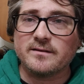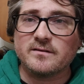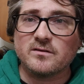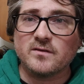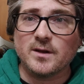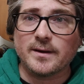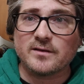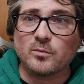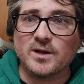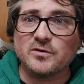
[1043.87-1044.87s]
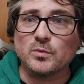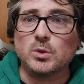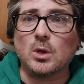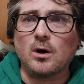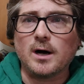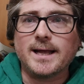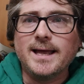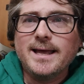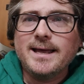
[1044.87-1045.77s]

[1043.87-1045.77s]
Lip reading: as this video gets way too long,